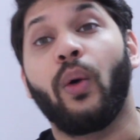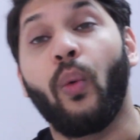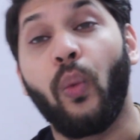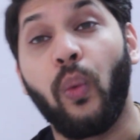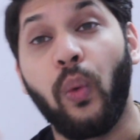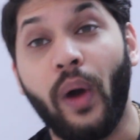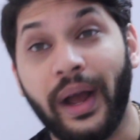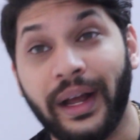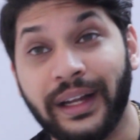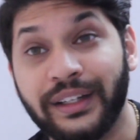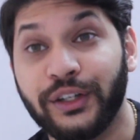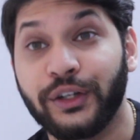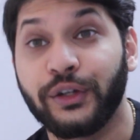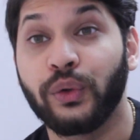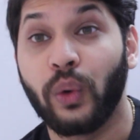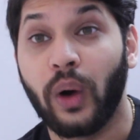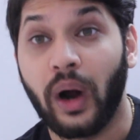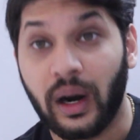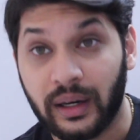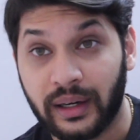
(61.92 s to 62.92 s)
when
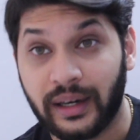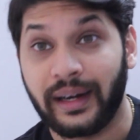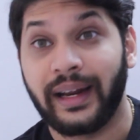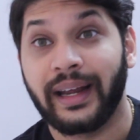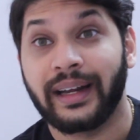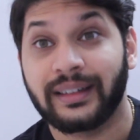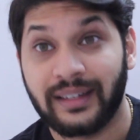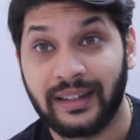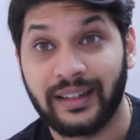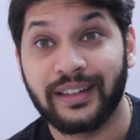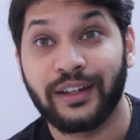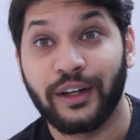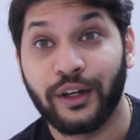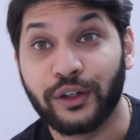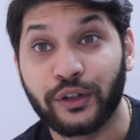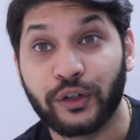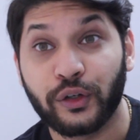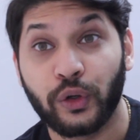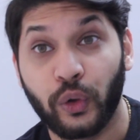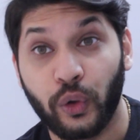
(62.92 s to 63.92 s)
you are connected
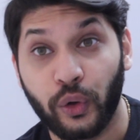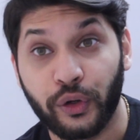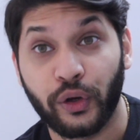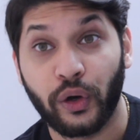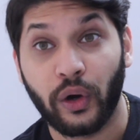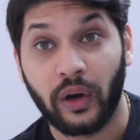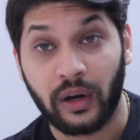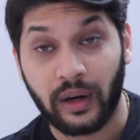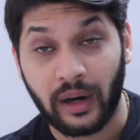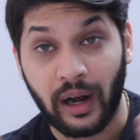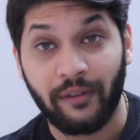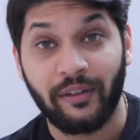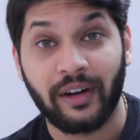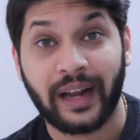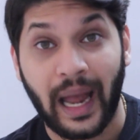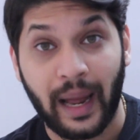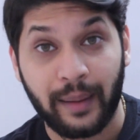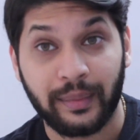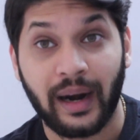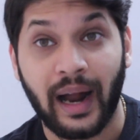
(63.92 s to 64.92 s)
to your hover
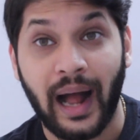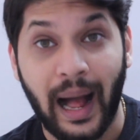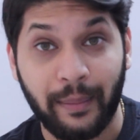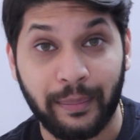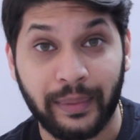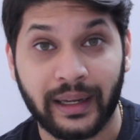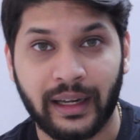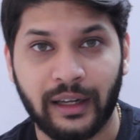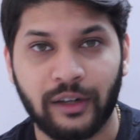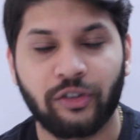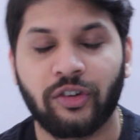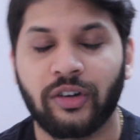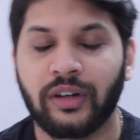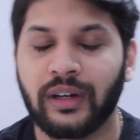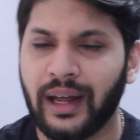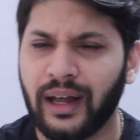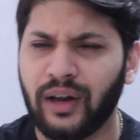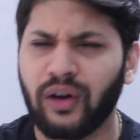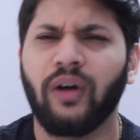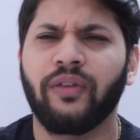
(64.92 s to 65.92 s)
camera application,
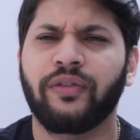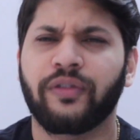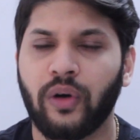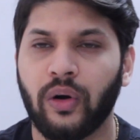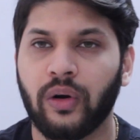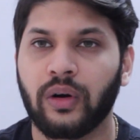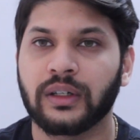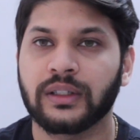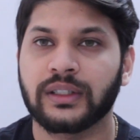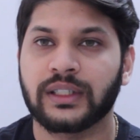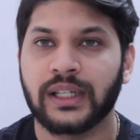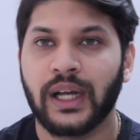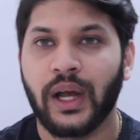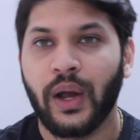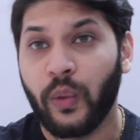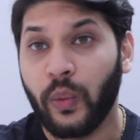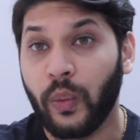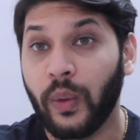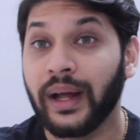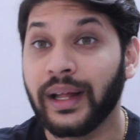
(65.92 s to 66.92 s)
and of course
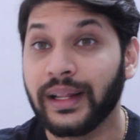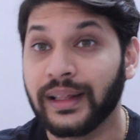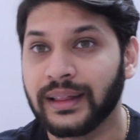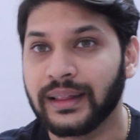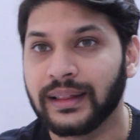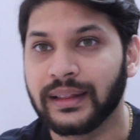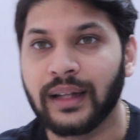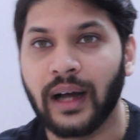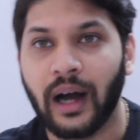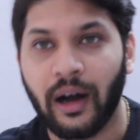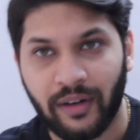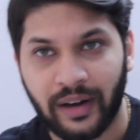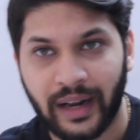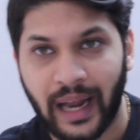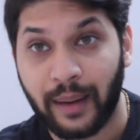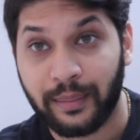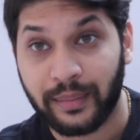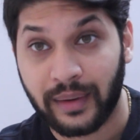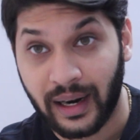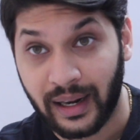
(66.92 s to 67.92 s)
when the hover
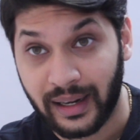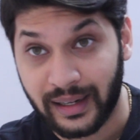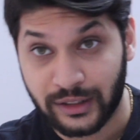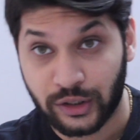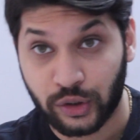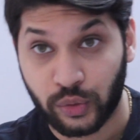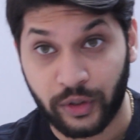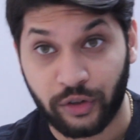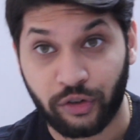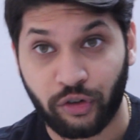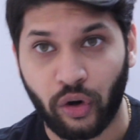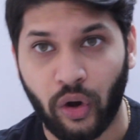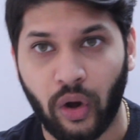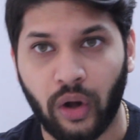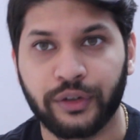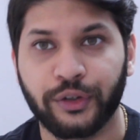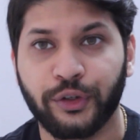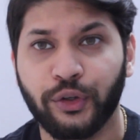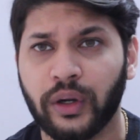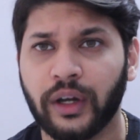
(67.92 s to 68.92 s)
camera is switched
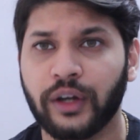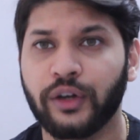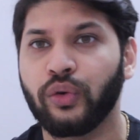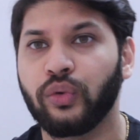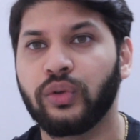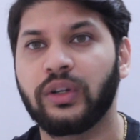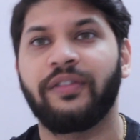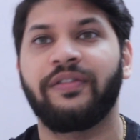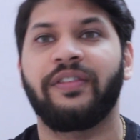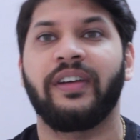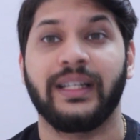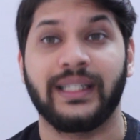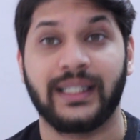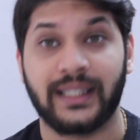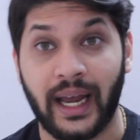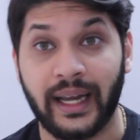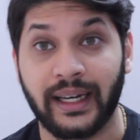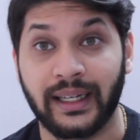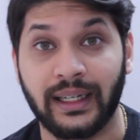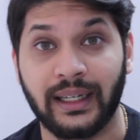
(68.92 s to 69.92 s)
on, you can do the Face
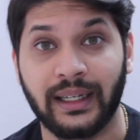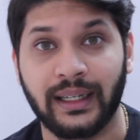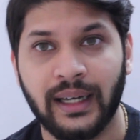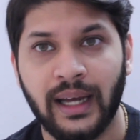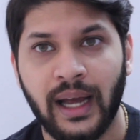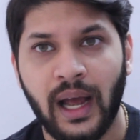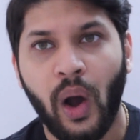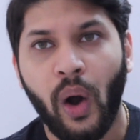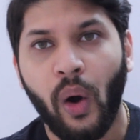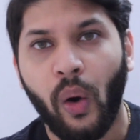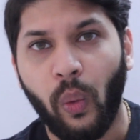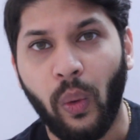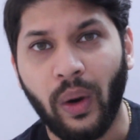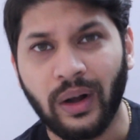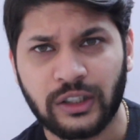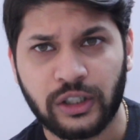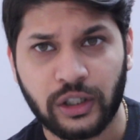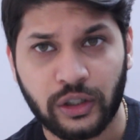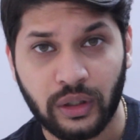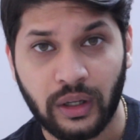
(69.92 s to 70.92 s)
ID.
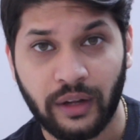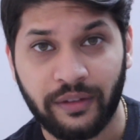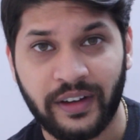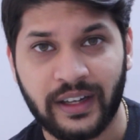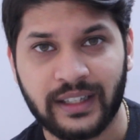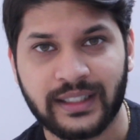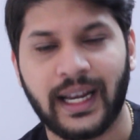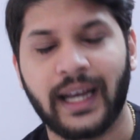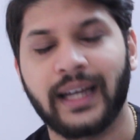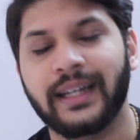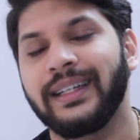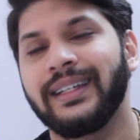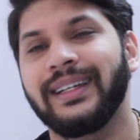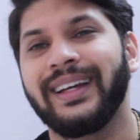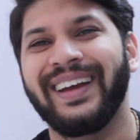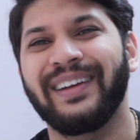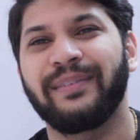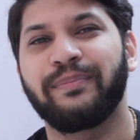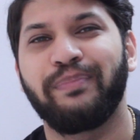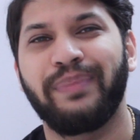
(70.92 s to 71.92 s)
Once you do the Face ID,
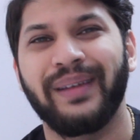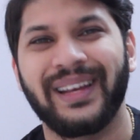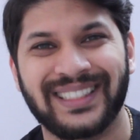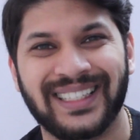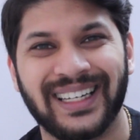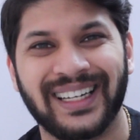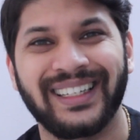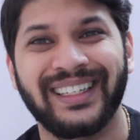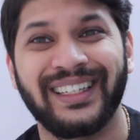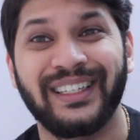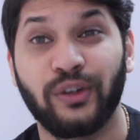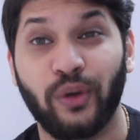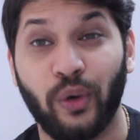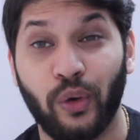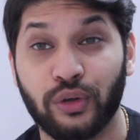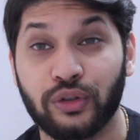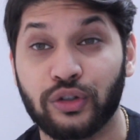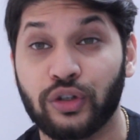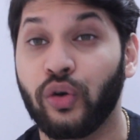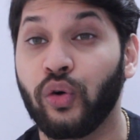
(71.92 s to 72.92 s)
it basically
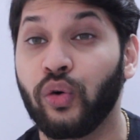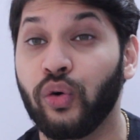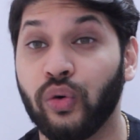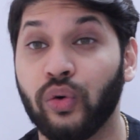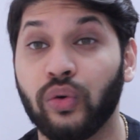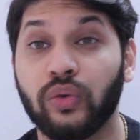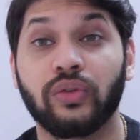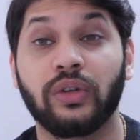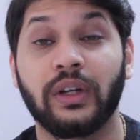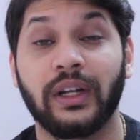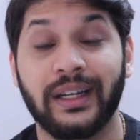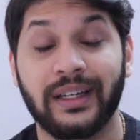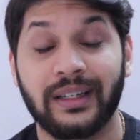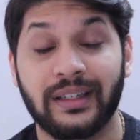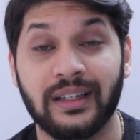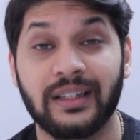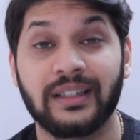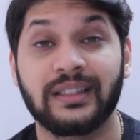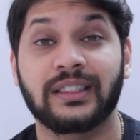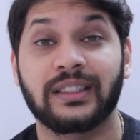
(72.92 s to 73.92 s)
knows who
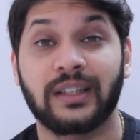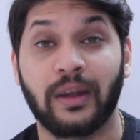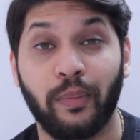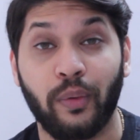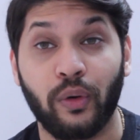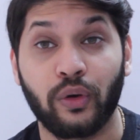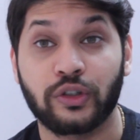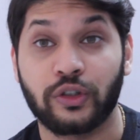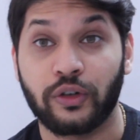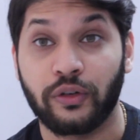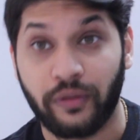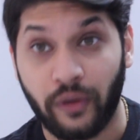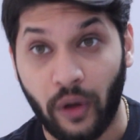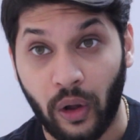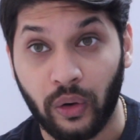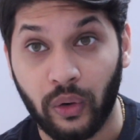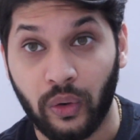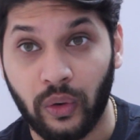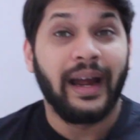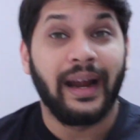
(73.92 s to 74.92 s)
it is supposed to
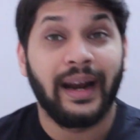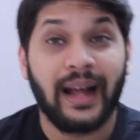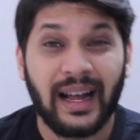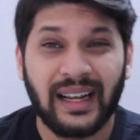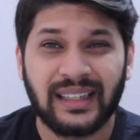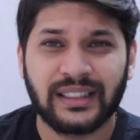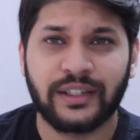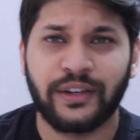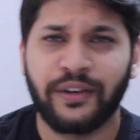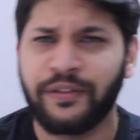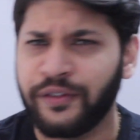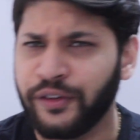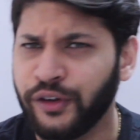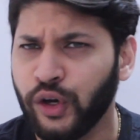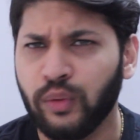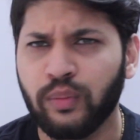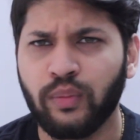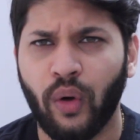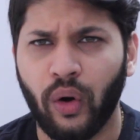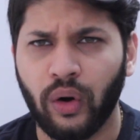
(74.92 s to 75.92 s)
follow. It has
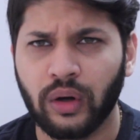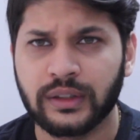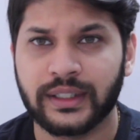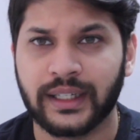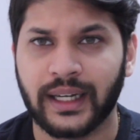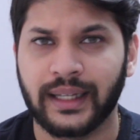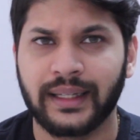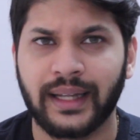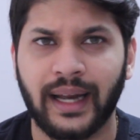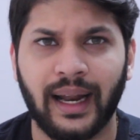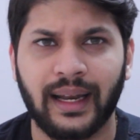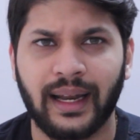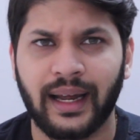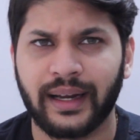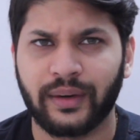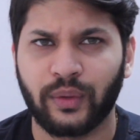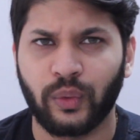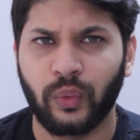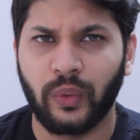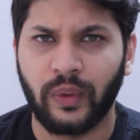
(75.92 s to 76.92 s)
few modes and they're
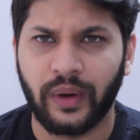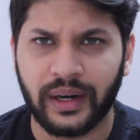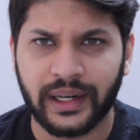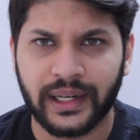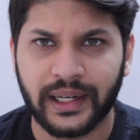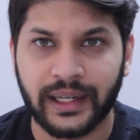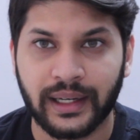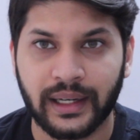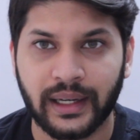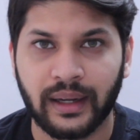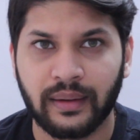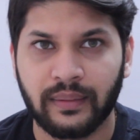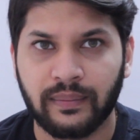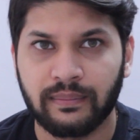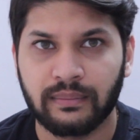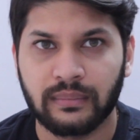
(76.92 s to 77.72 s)
like very